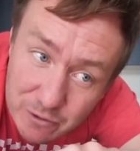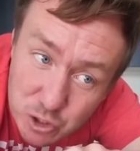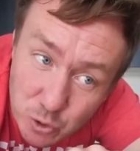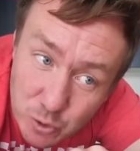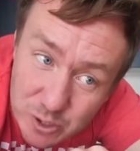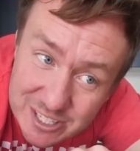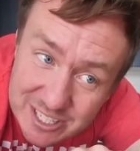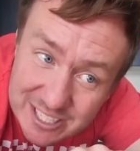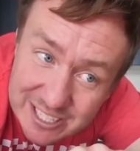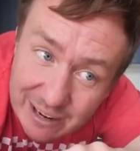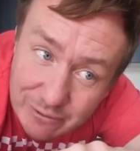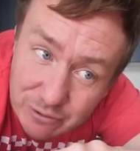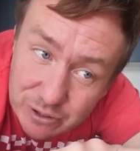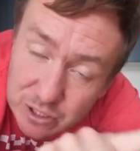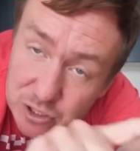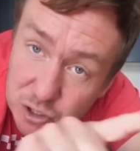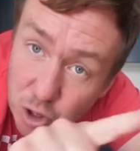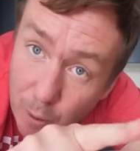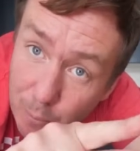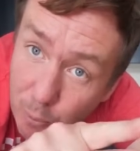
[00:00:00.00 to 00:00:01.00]
joined together at
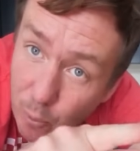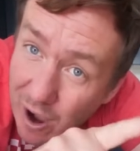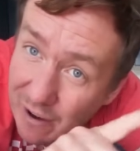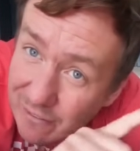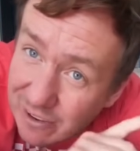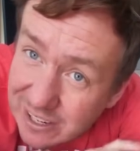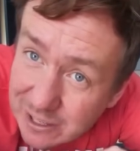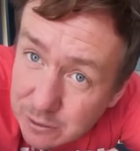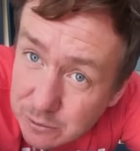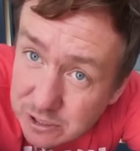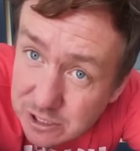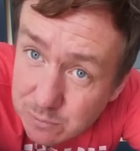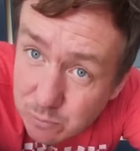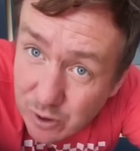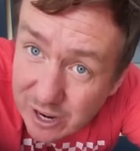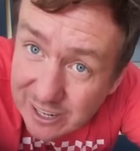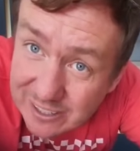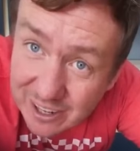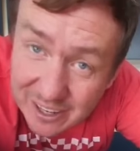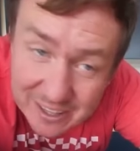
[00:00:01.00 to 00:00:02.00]
the top or have a little
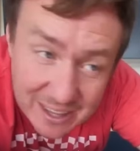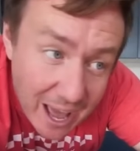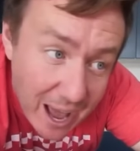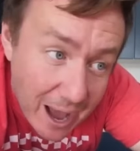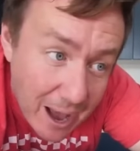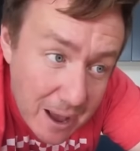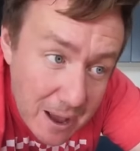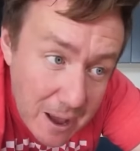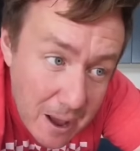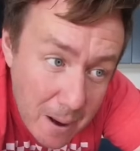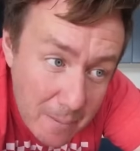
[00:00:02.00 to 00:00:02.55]
spring like that.